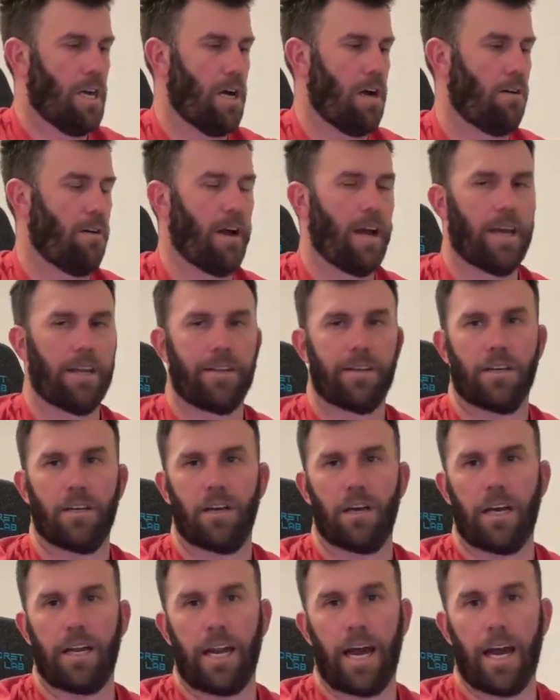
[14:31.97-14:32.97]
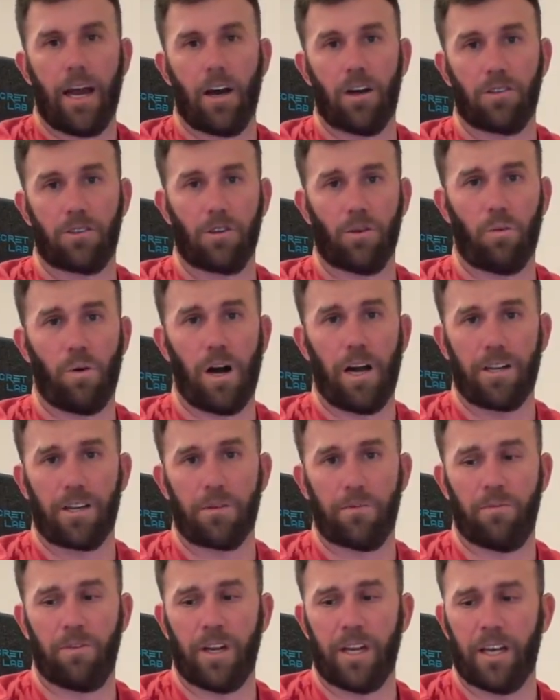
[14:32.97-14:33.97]
All right. And I also watched
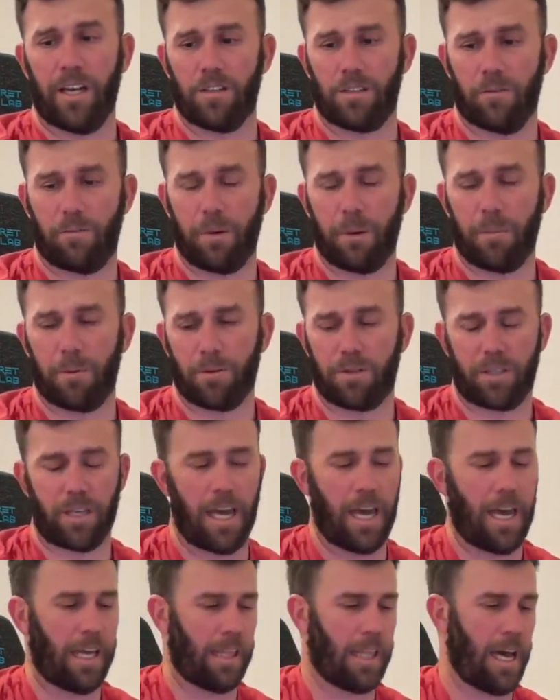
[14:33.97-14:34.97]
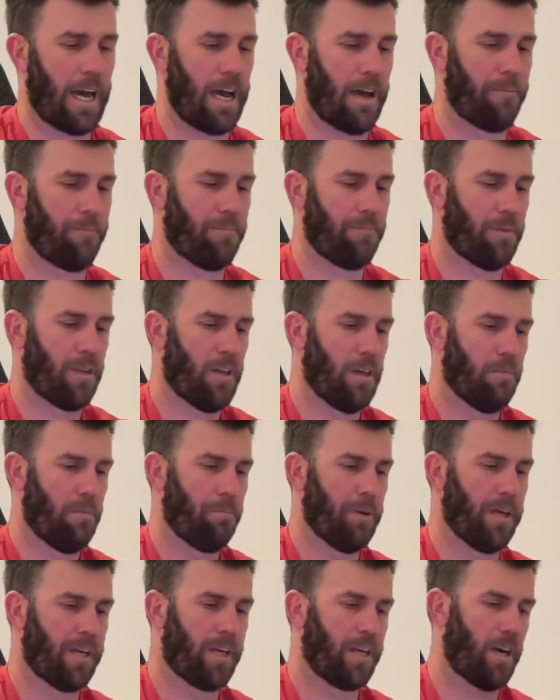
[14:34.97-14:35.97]
some videos of people saying that
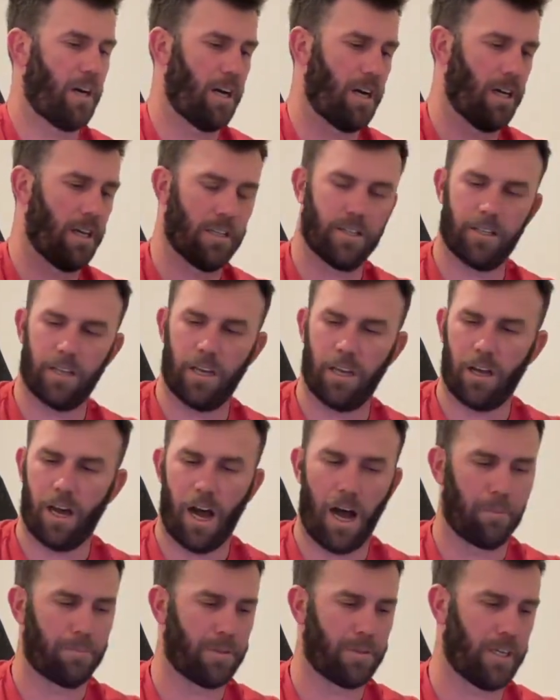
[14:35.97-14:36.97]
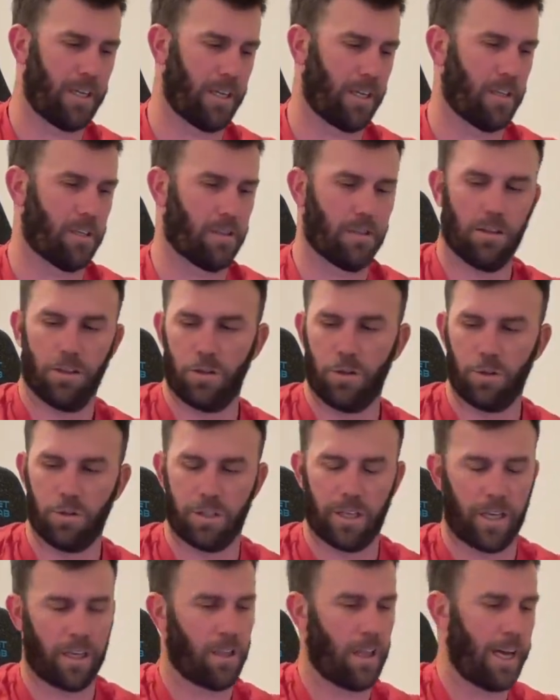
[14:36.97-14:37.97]
because Optic is
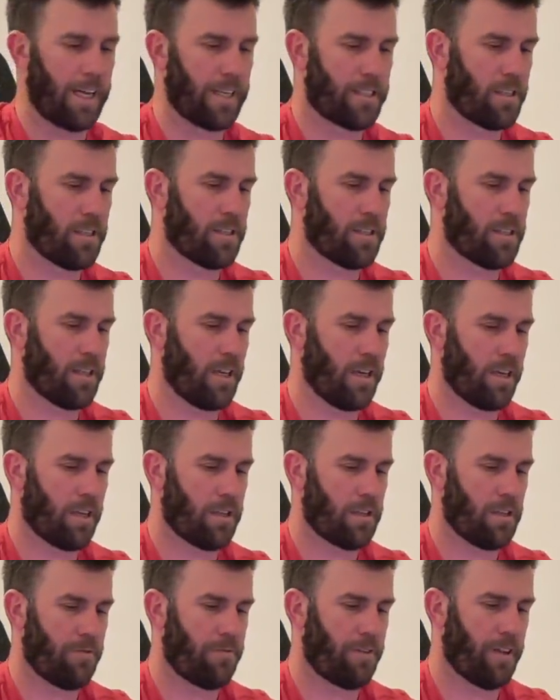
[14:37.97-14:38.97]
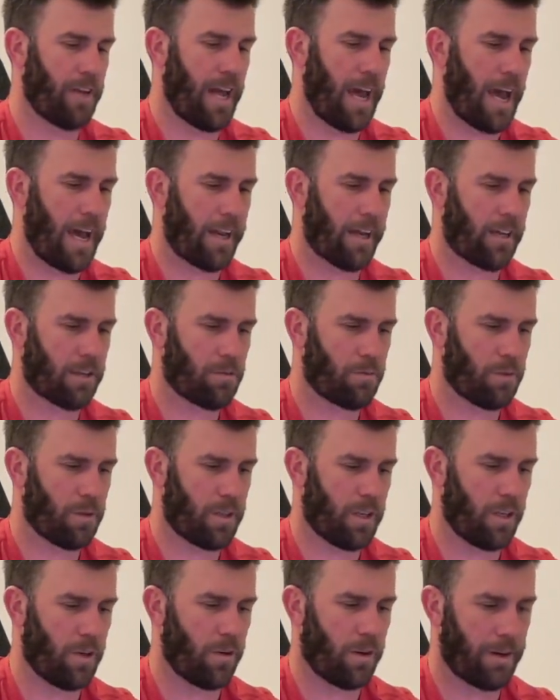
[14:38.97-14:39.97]
losing licensing to Fanatics with
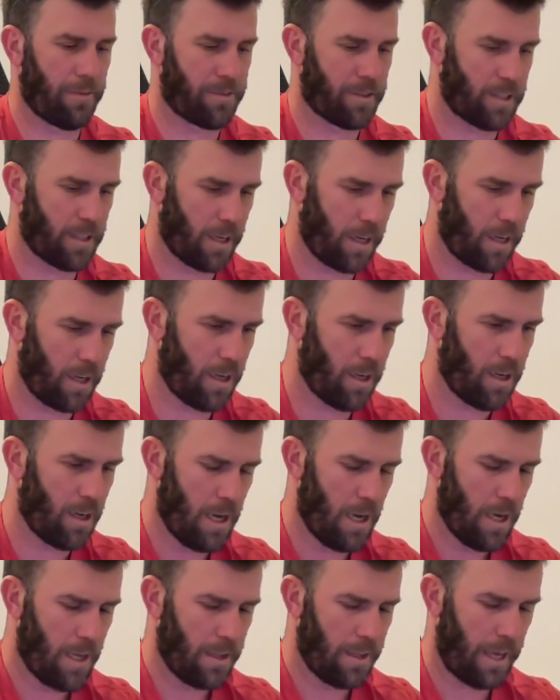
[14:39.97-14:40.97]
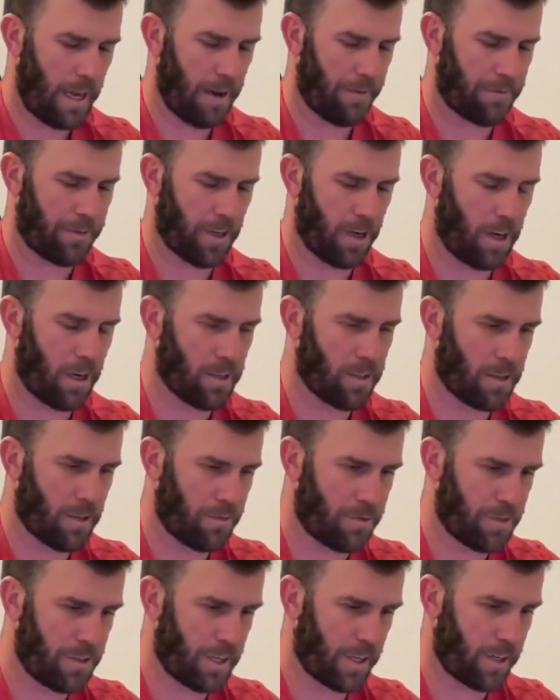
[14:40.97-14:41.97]
the U F C, they have tons of
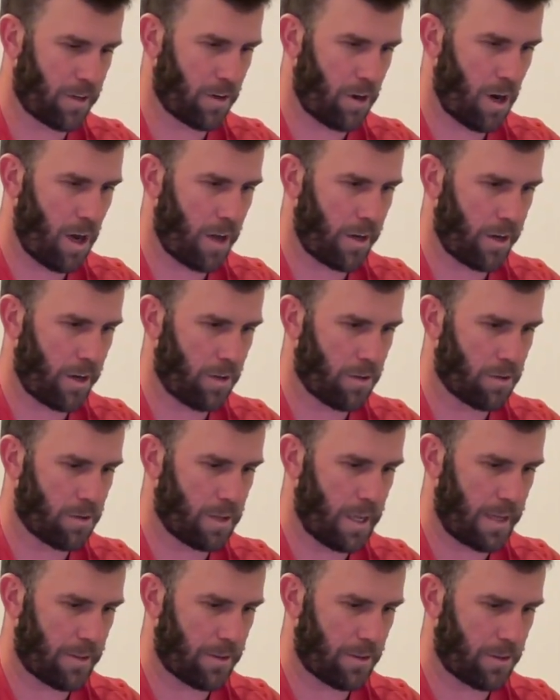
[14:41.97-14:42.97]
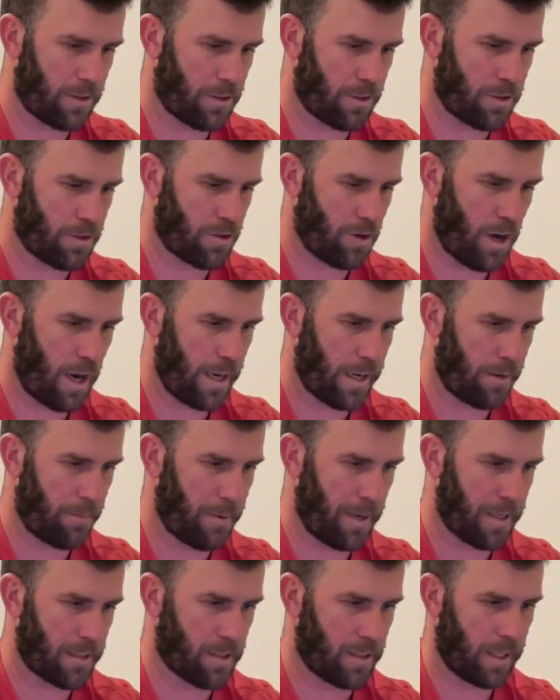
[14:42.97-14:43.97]
sticker autos that they're just trying to
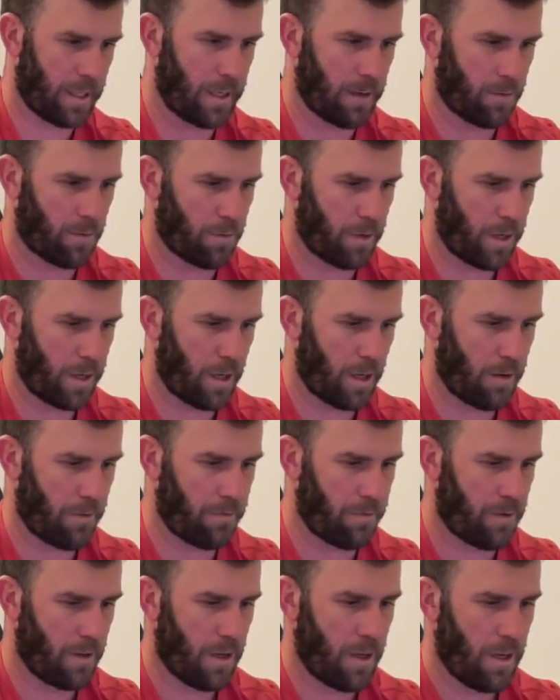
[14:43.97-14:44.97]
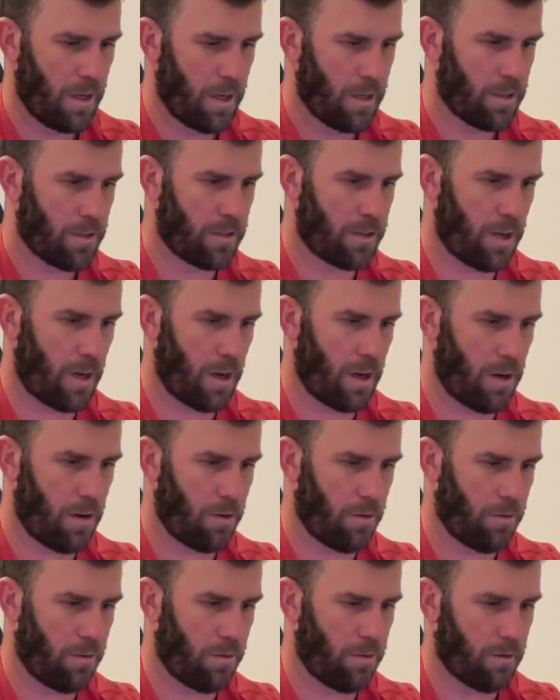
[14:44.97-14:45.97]
basically get rid of.
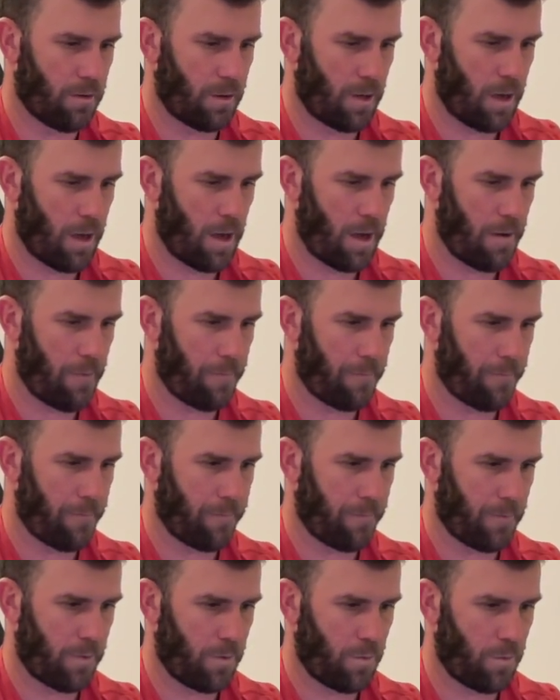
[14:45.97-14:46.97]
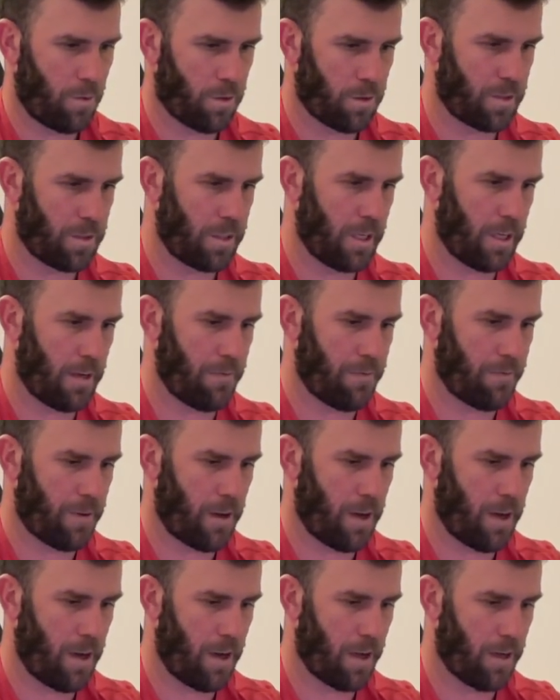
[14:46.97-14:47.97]
So um, we'll see if
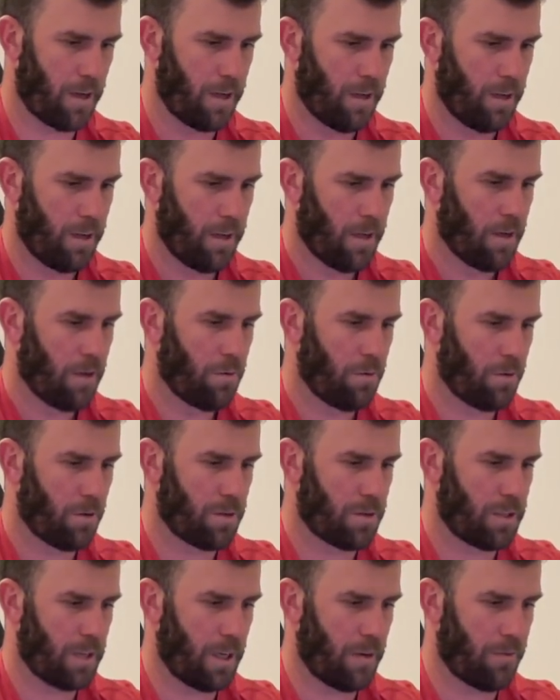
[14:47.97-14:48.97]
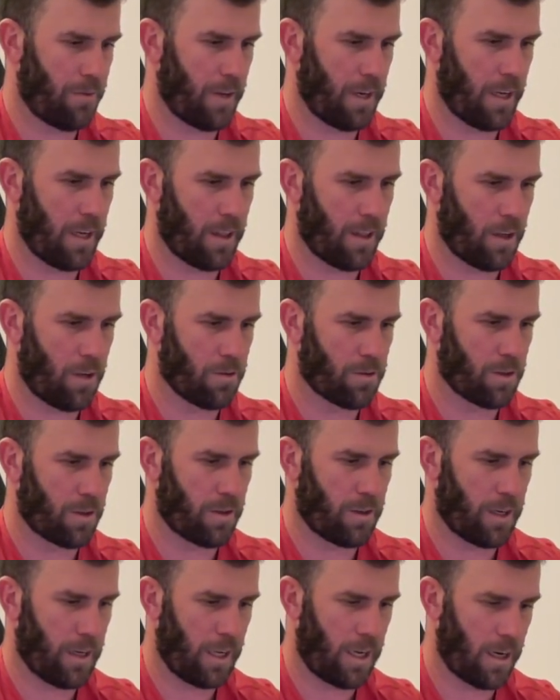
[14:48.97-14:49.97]
uh, we'll see if any of those
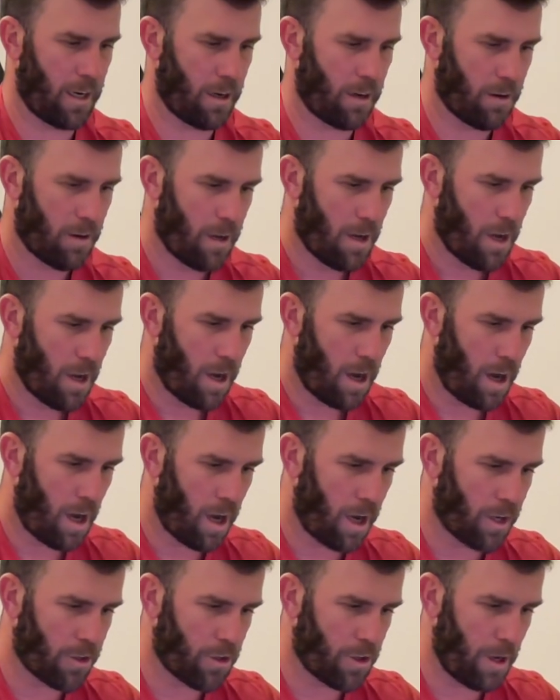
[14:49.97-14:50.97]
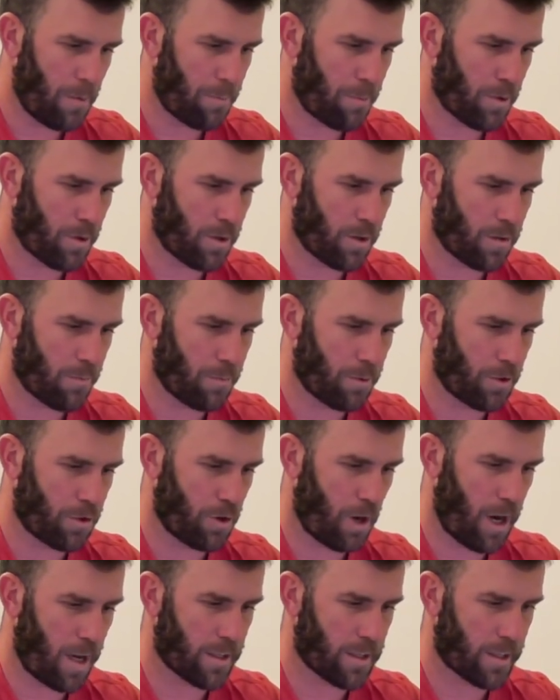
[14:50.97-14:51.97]
are in here. Andre
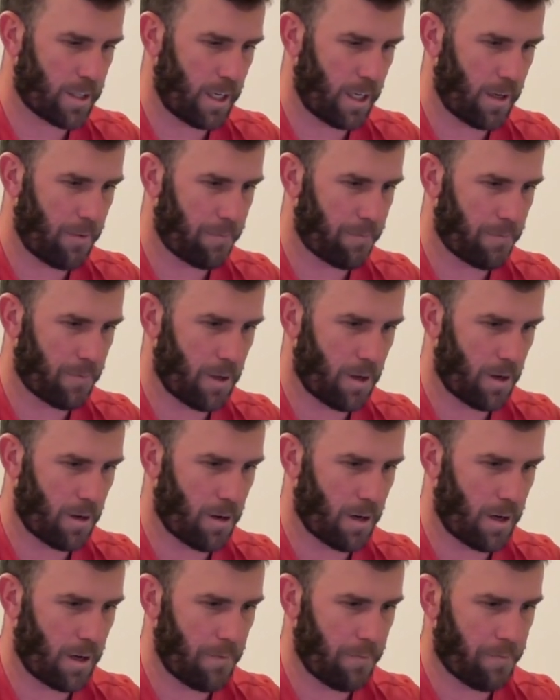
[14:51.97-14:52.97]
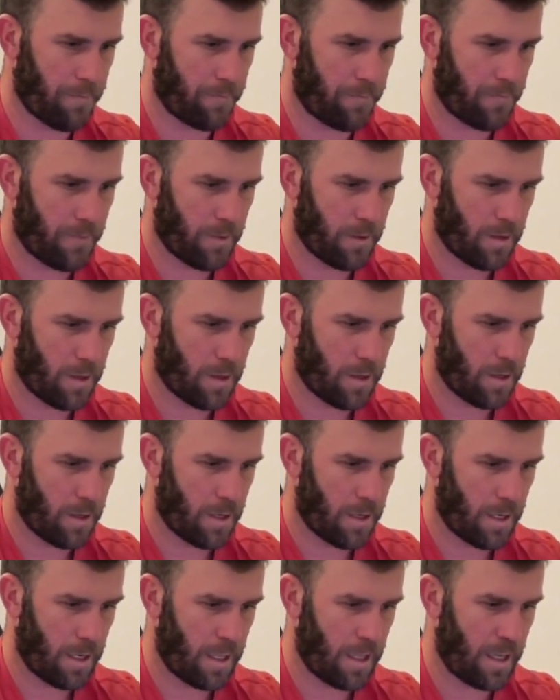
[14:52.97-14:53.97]
Petrosky, all right,
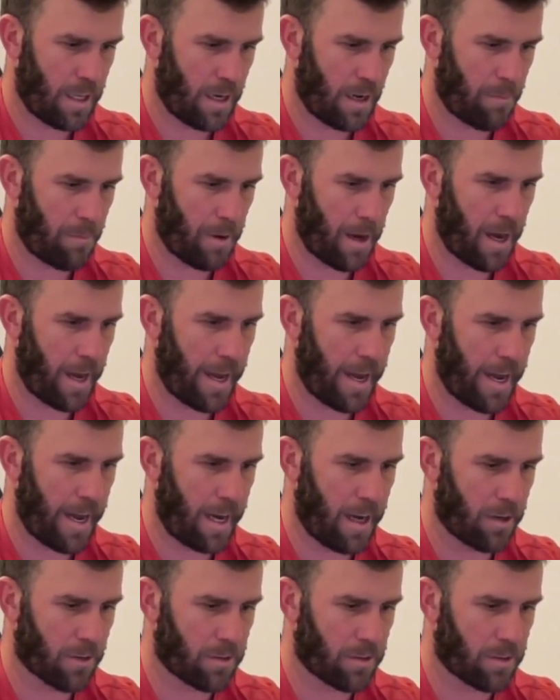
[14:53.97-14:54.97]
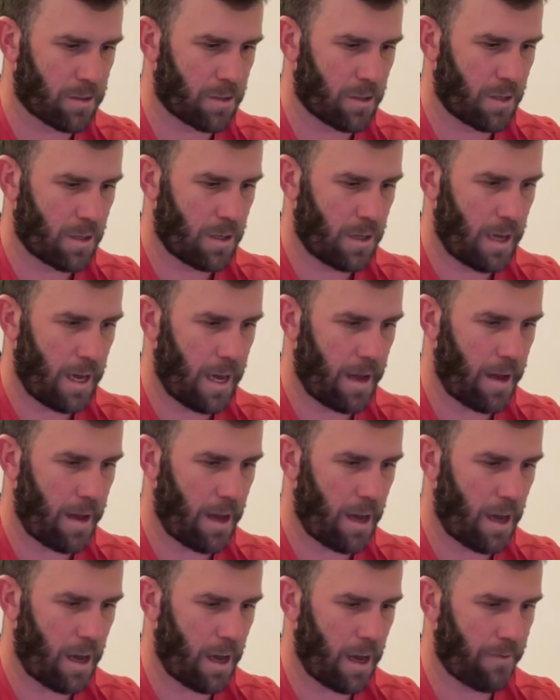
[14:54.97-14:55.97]
and then a My House he
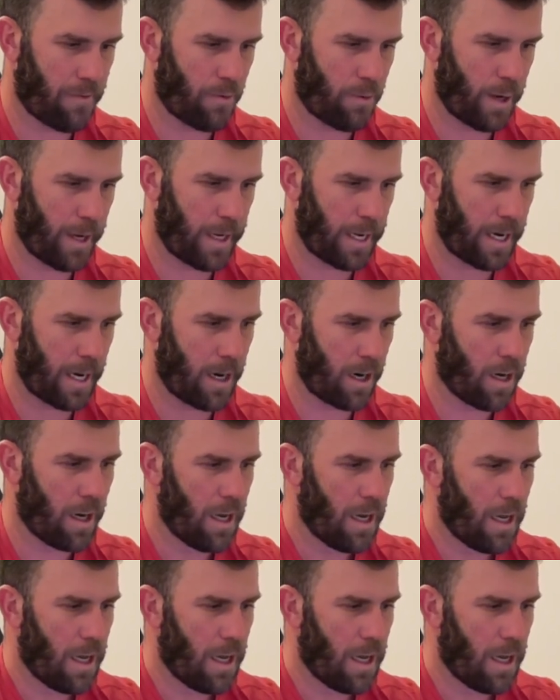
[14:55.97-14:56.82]
uh, heavyweight Garrett.